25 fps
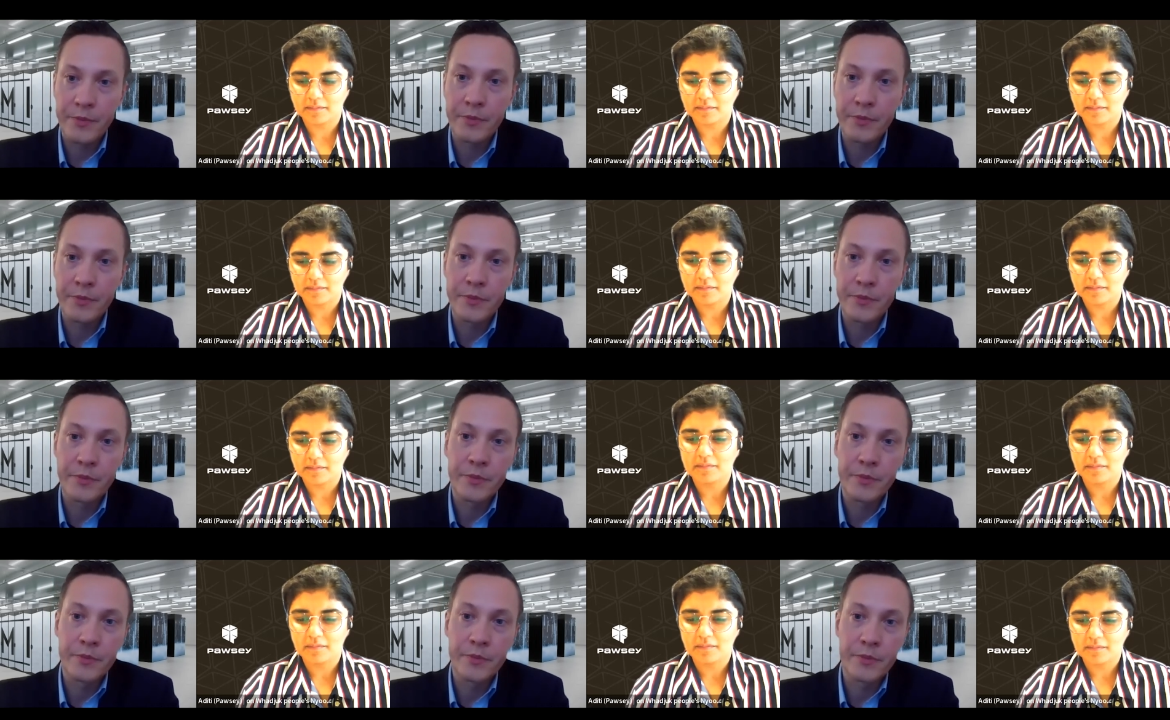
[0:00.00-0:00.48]

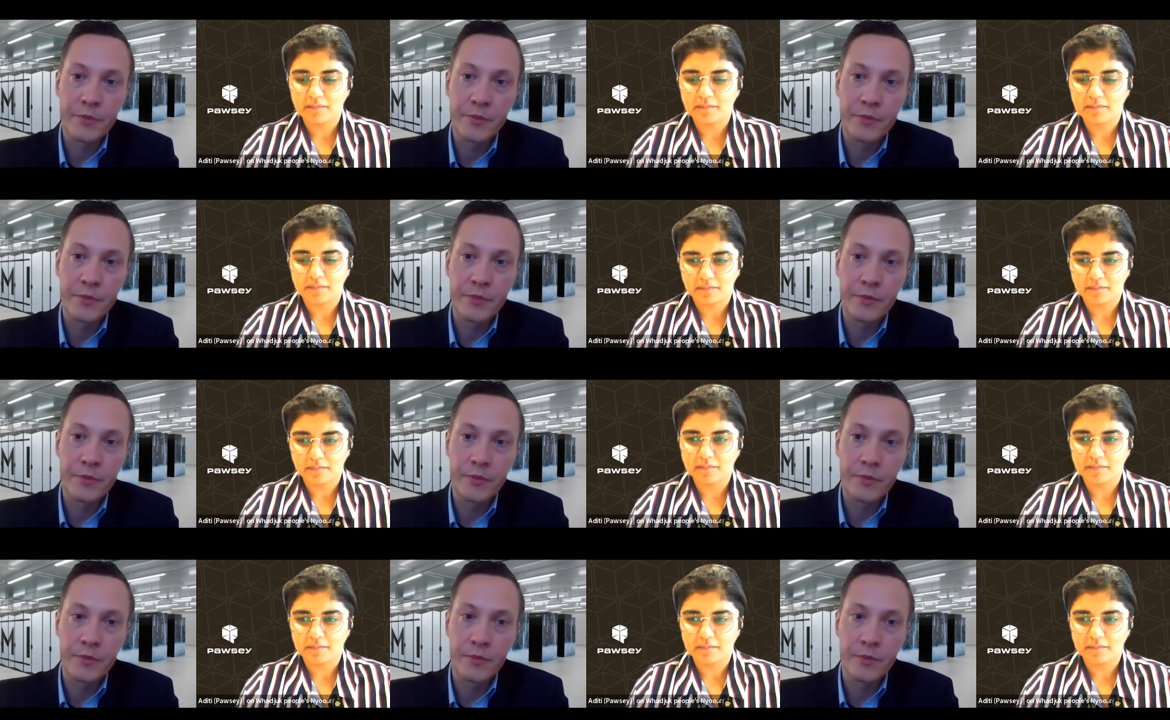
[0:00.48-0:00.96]

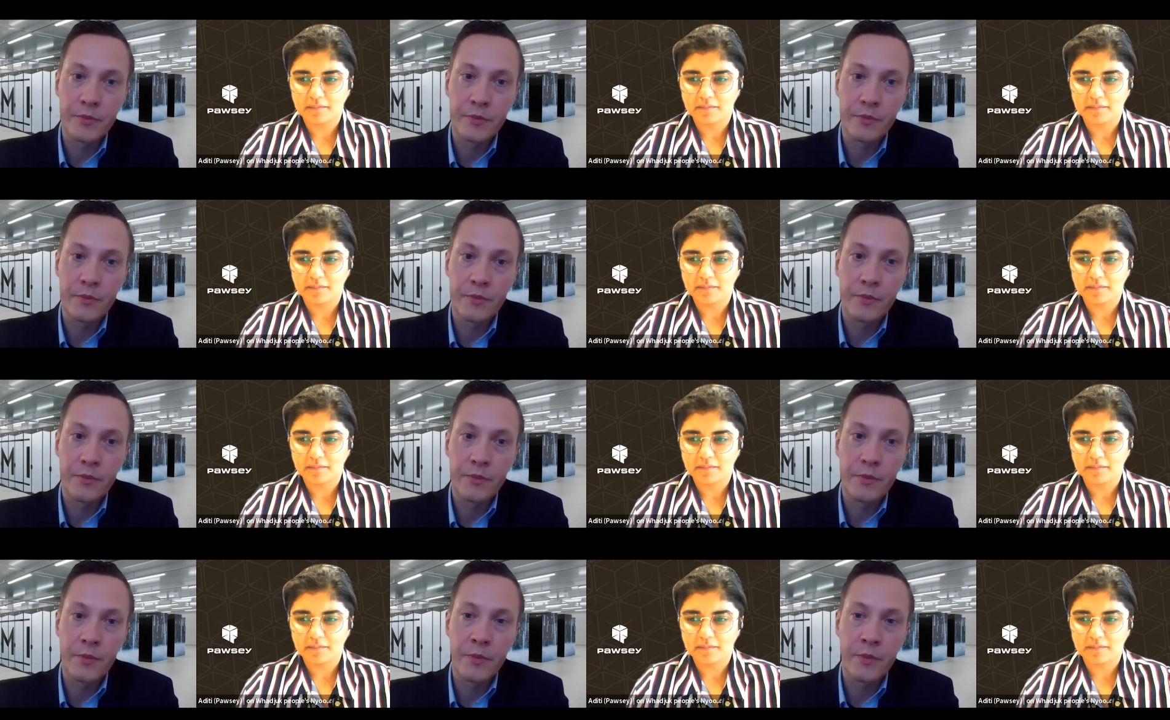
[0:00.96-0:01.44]

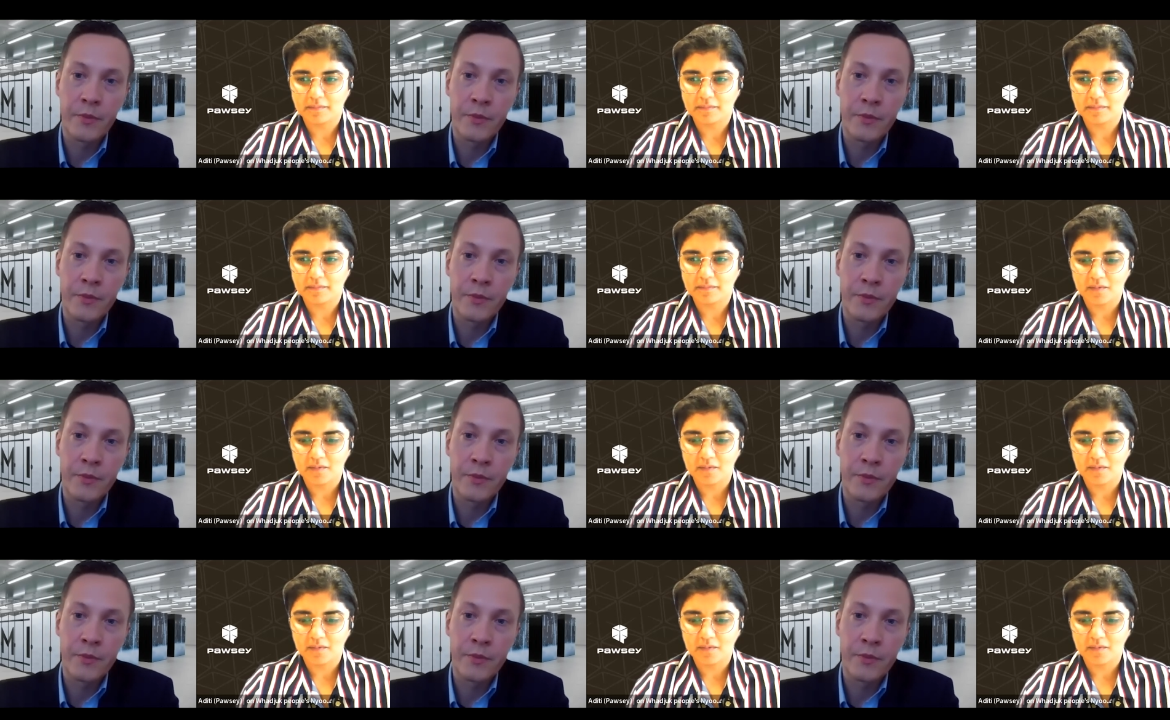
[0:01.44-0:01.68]
Nobody speaks.